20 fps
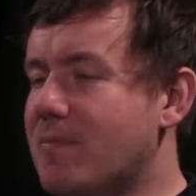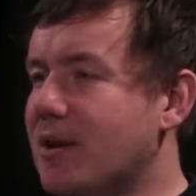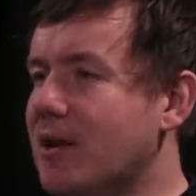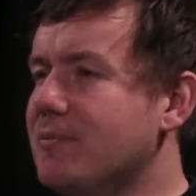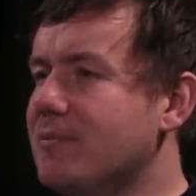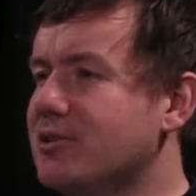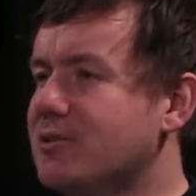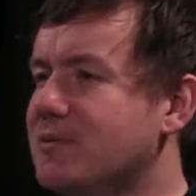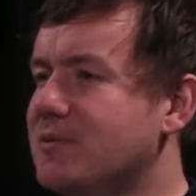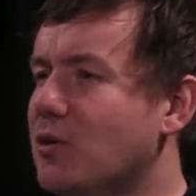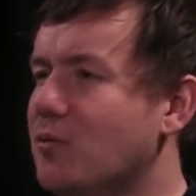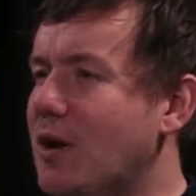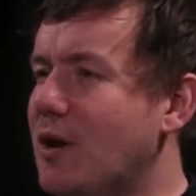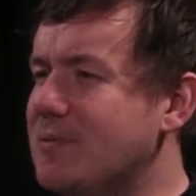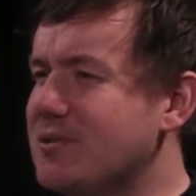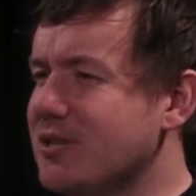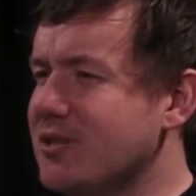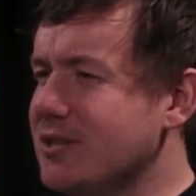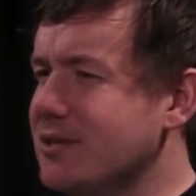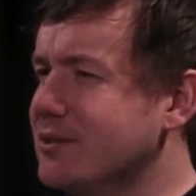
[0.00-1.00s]
Pillow must be a
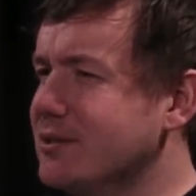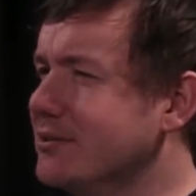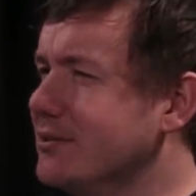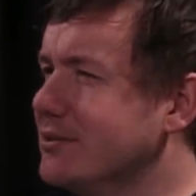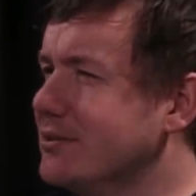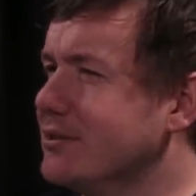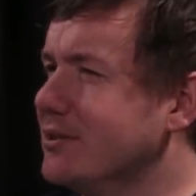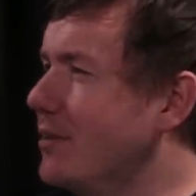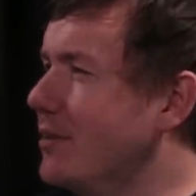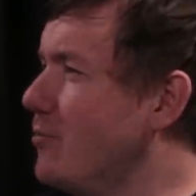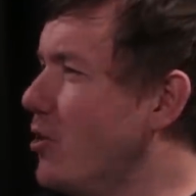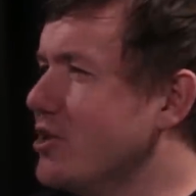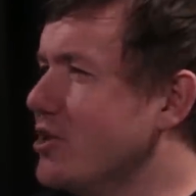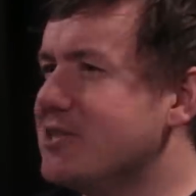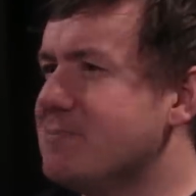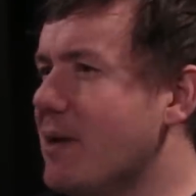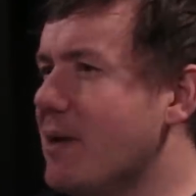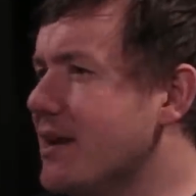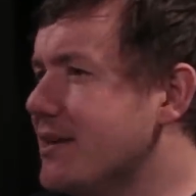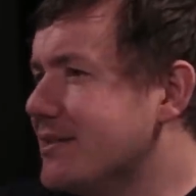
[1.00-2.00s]
website. Like
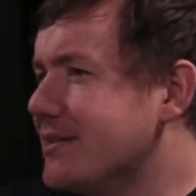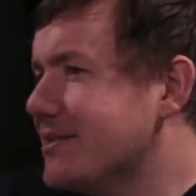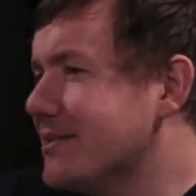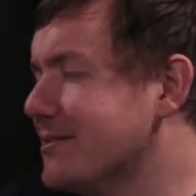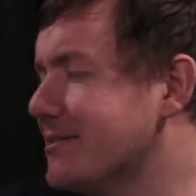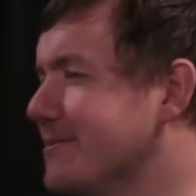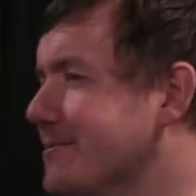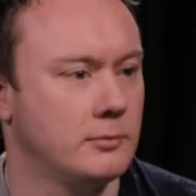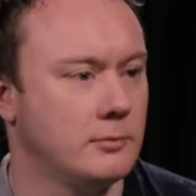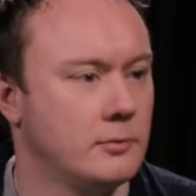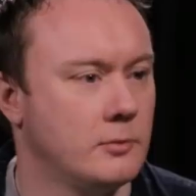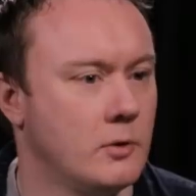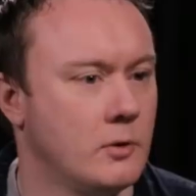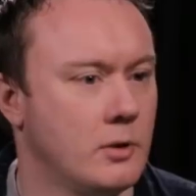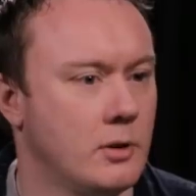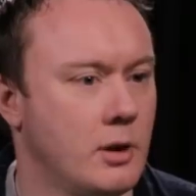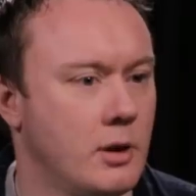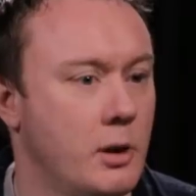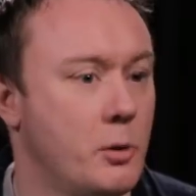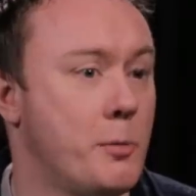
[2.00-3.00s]
presumably, MySpace? yeah.
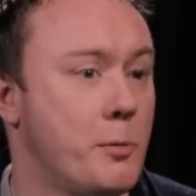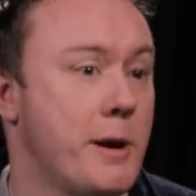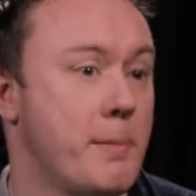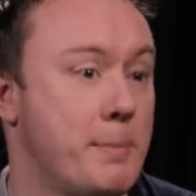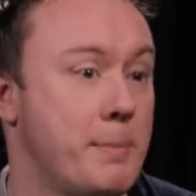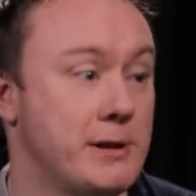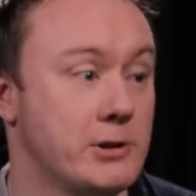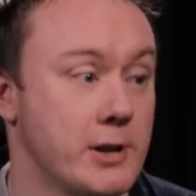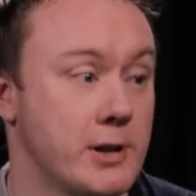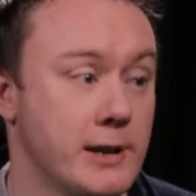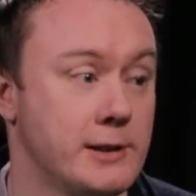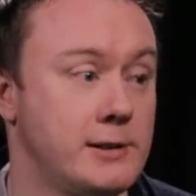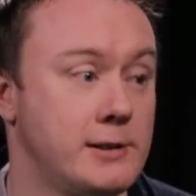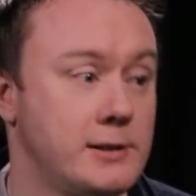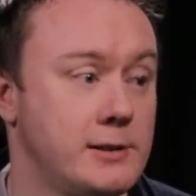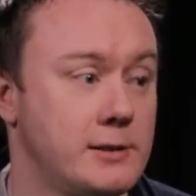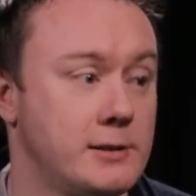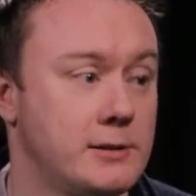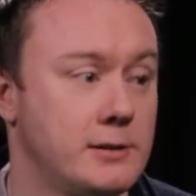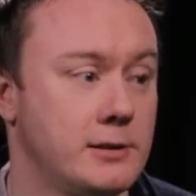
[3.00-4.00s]
It'll be a
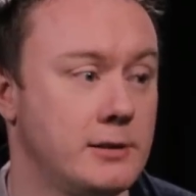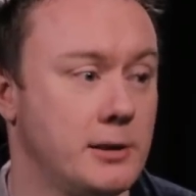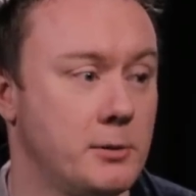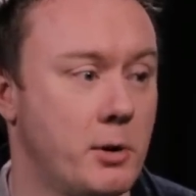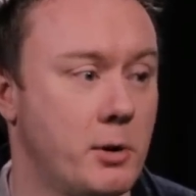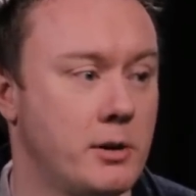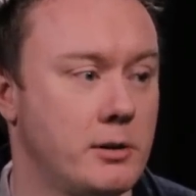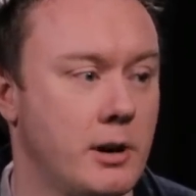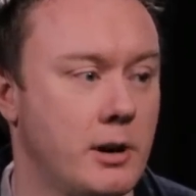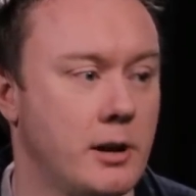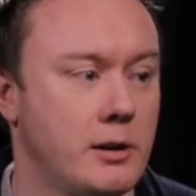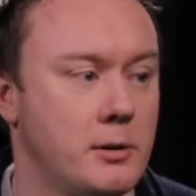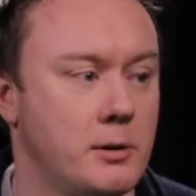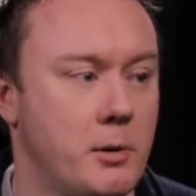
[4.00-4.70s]
business. Yeah, yeah. Or, yeah.